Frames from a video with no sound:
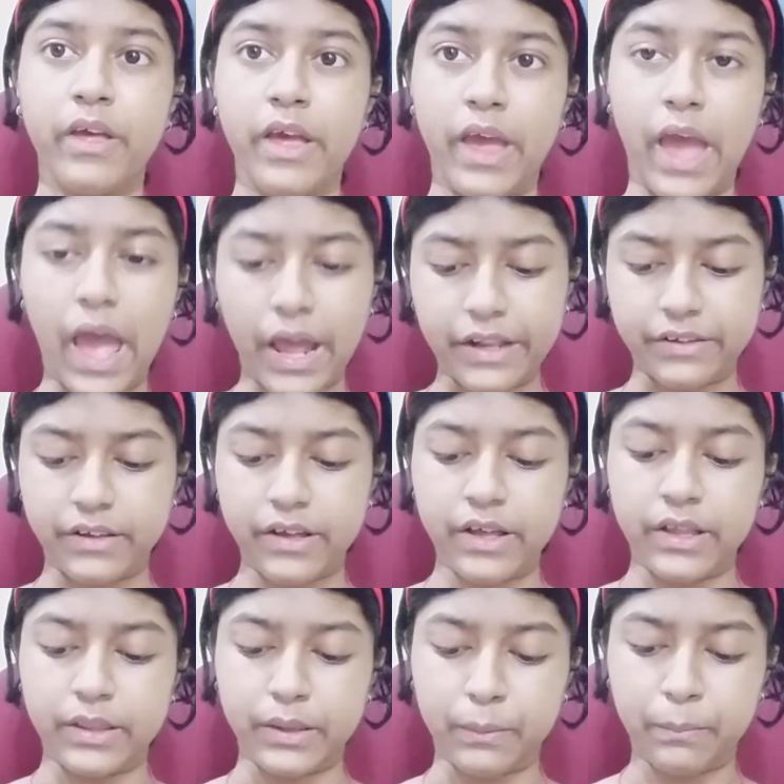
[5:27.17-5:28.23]
And
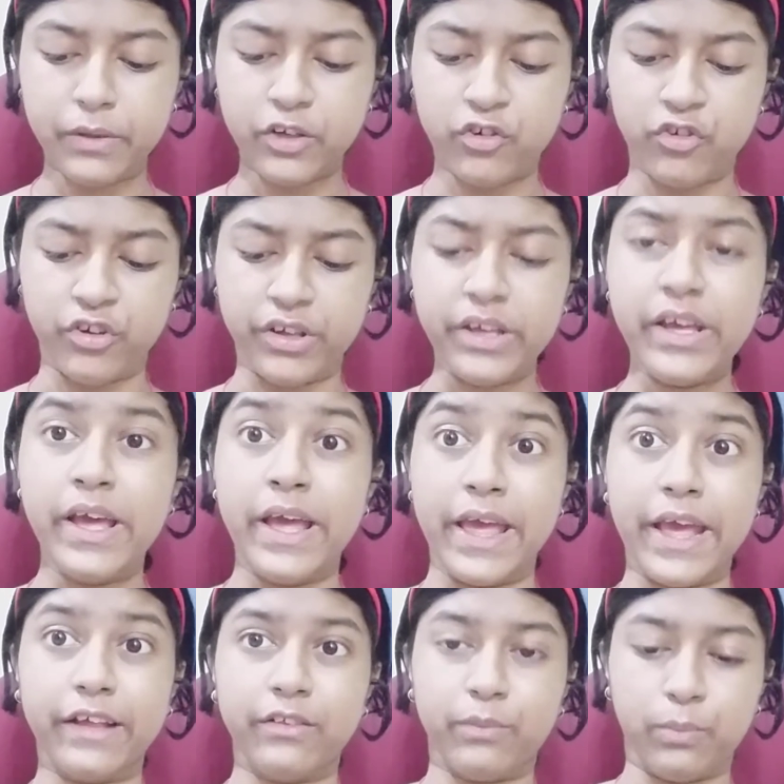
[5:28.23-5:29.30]
number three,
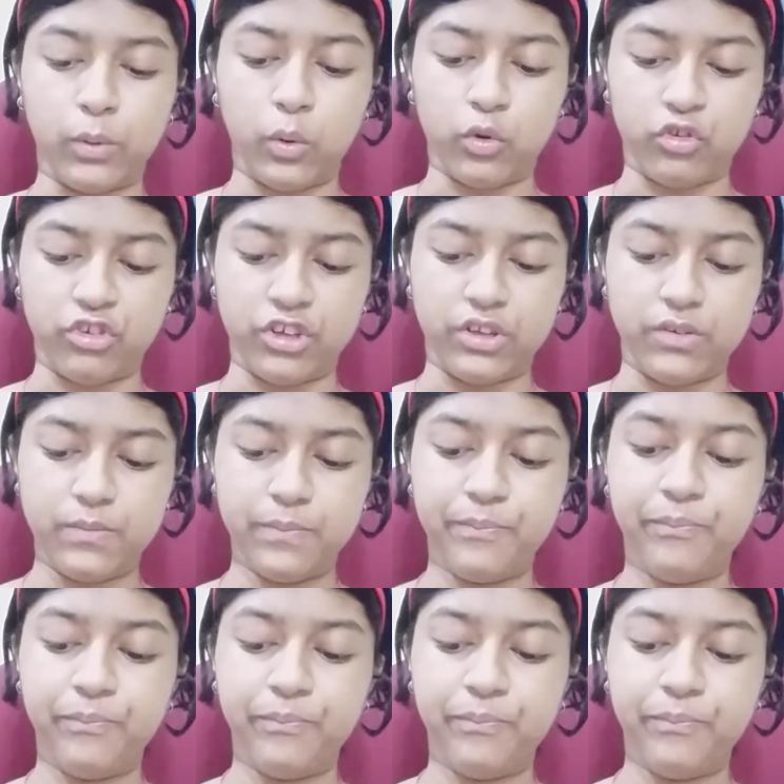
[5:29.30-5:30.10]
explosion.